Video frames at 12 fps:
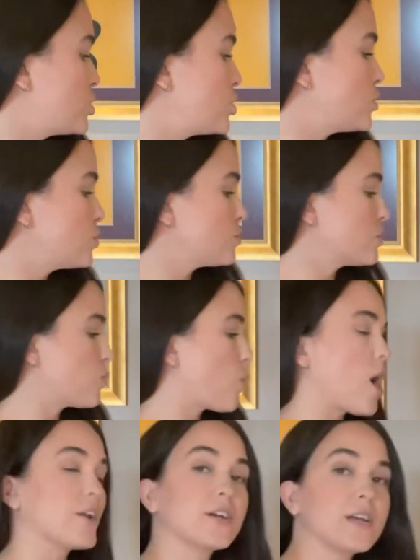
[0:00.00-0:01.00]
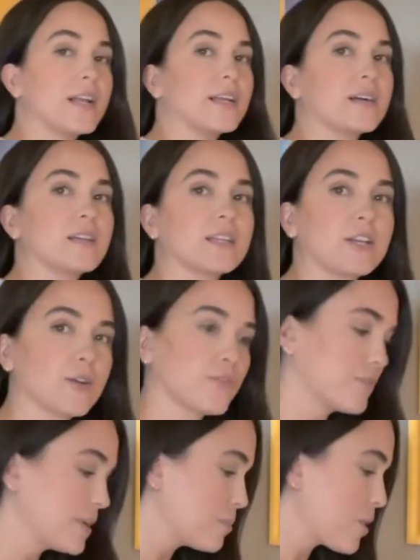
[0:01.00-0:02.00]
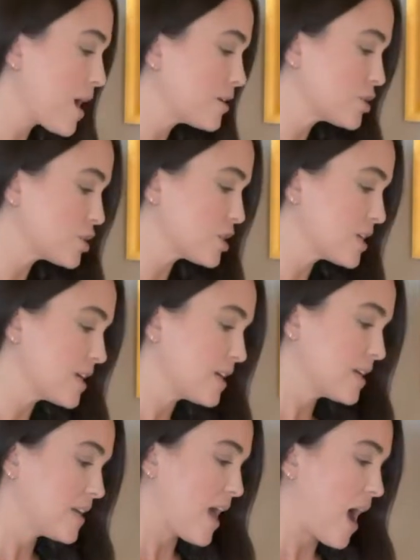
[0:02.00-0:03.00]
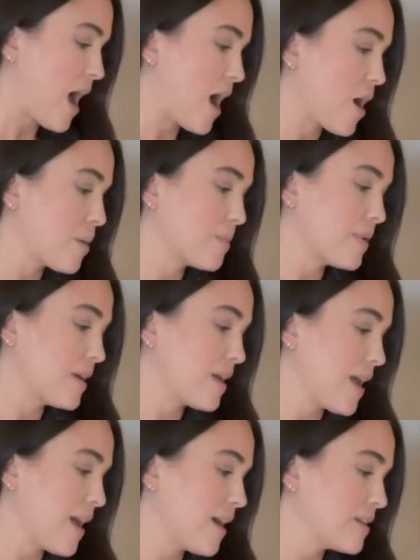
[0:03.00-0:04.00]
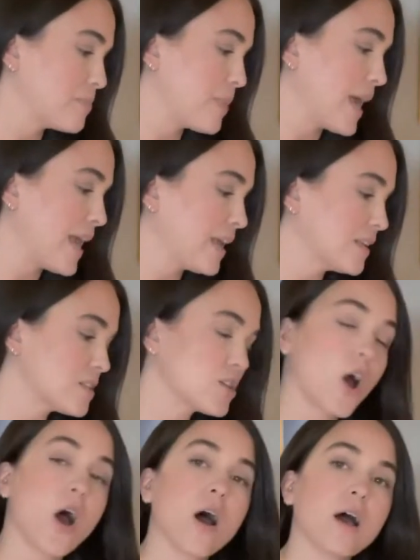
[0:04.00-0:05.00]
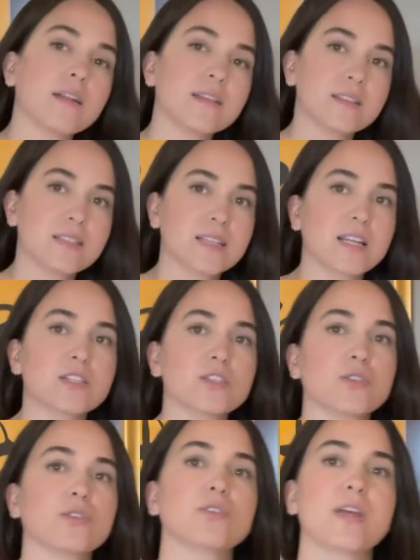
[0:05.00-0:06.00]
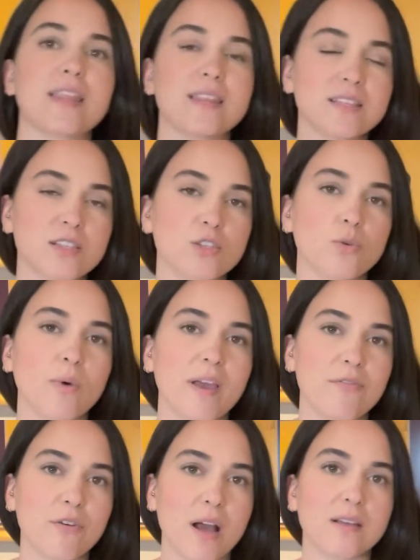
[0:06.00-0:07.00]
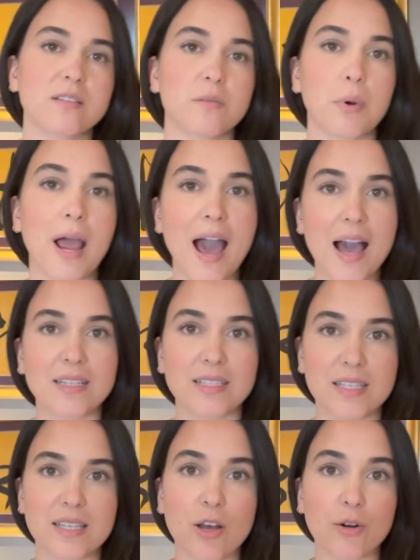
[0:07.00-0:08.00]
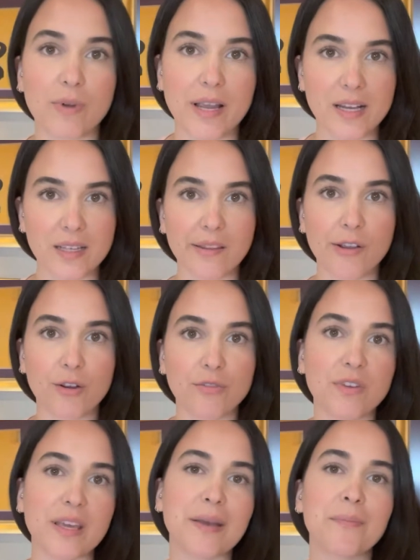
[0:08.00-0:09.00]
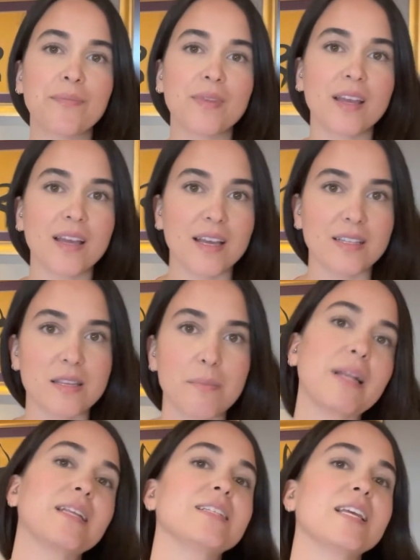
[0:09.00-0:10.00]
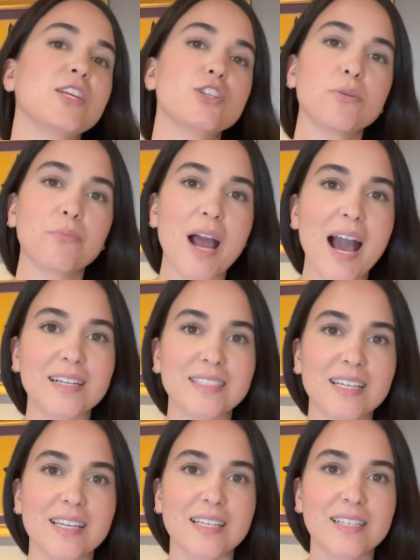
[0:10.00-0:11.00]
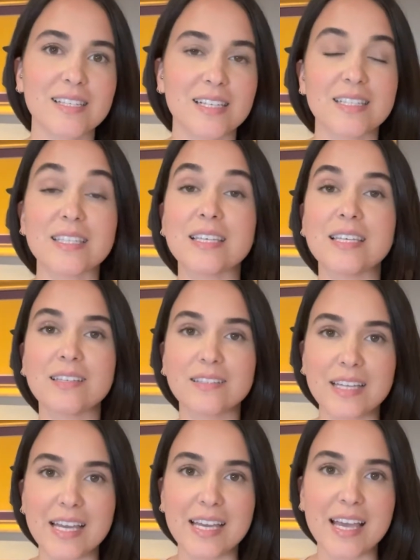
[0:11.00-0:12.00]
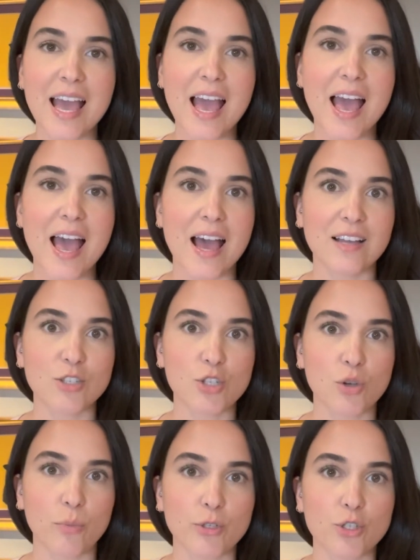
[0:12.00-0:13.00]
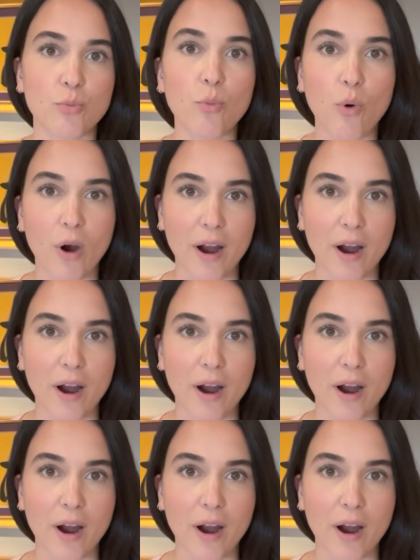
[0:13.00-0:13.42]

use water and a calligraphy brush and paint on the stencil. And this is a way for us to practice how to write calligraphy. It's a meditation practice, it's healing, and so much more.